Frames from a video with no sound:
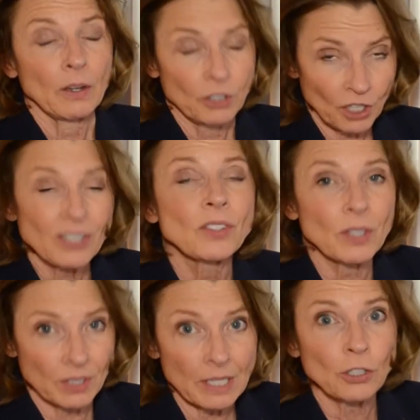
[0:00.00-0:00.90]
Just
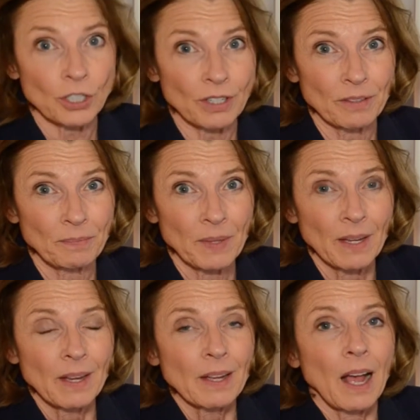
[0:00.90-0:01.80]
the teacher.
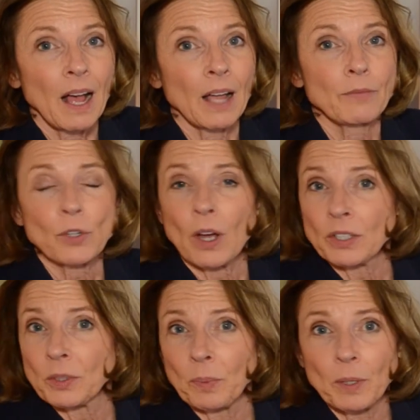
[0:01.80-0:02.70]
I've
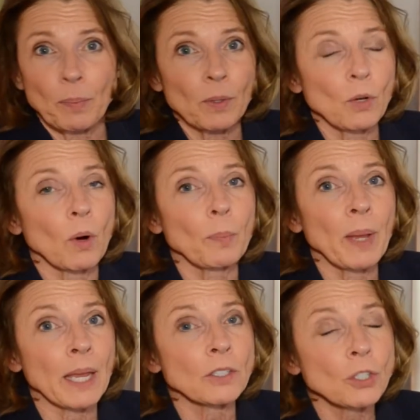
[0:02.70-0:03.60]
talked to people who are
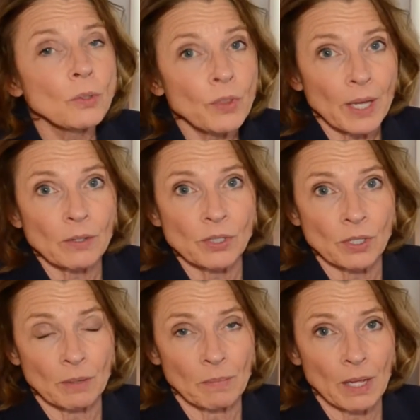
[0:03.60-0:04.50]
paying
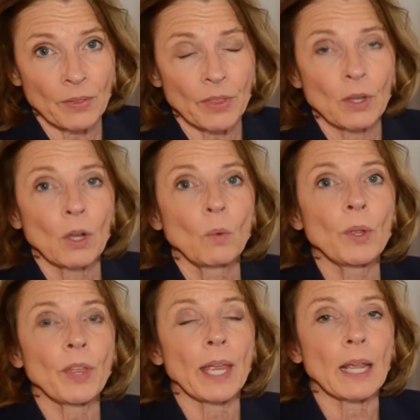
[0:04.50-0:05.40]
$2,000 a month
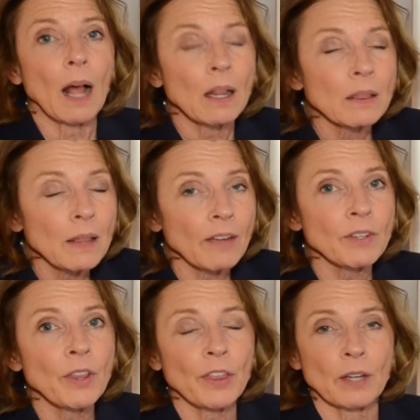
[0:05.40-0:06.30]
with a
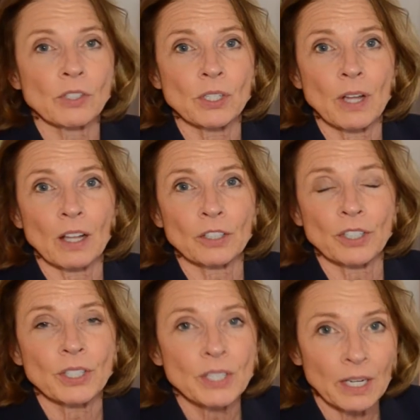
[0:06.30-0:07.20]
$11,000
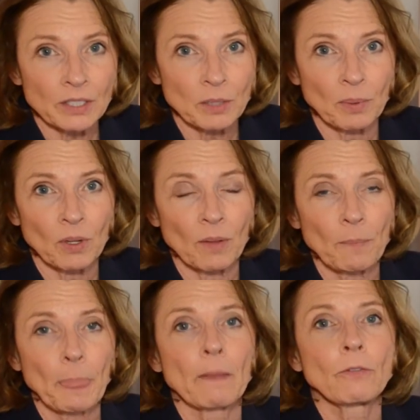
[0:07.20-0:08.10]
deductible
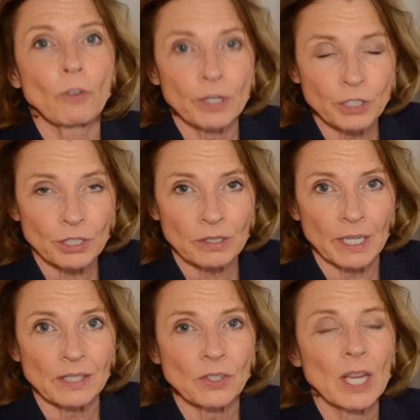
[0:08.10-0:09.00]
for
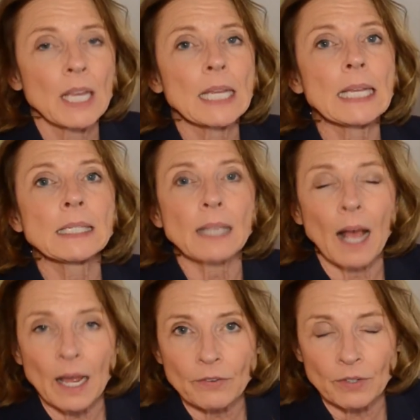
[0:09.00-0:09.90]
insurance. It's
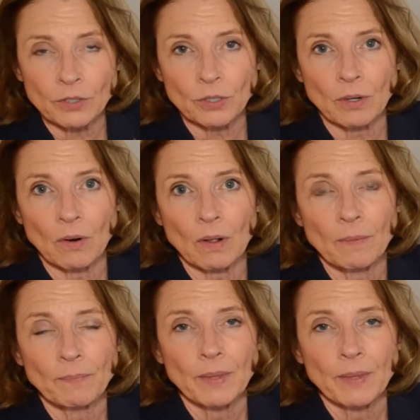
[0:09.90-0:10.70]
out of control.